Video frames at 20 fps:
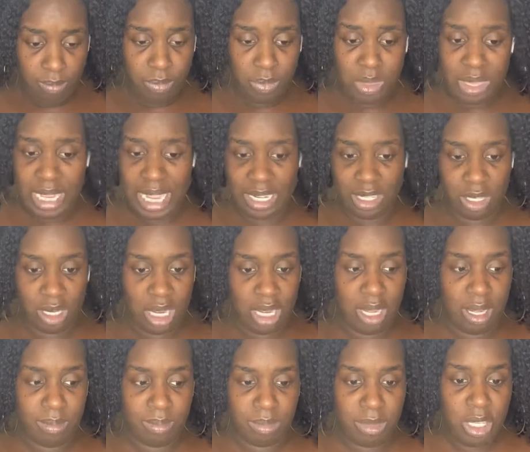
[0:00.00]

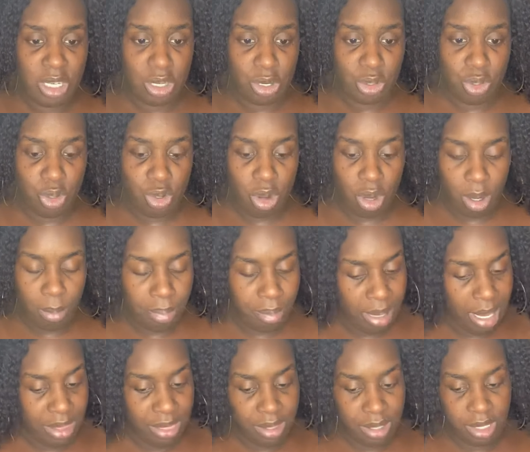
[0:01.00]
that you know, you call
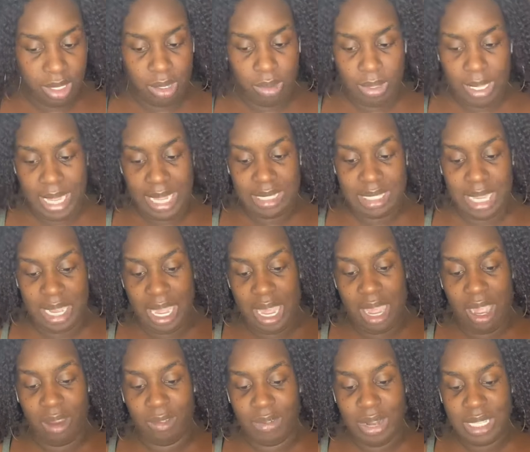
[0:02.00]
brother, okay? Take it
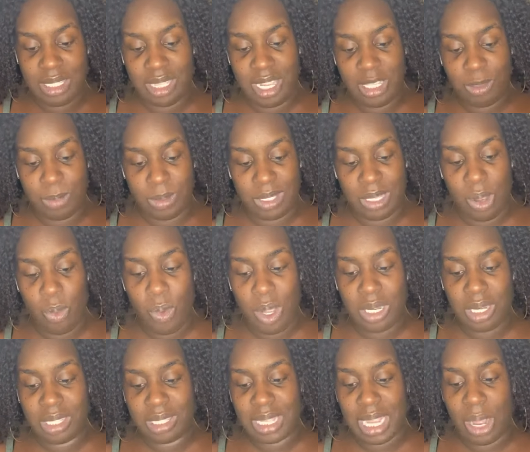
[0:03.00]
how it resonates. But someone
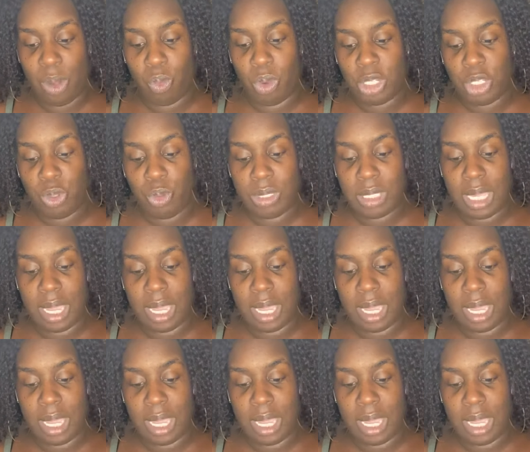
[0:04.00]
does not want you to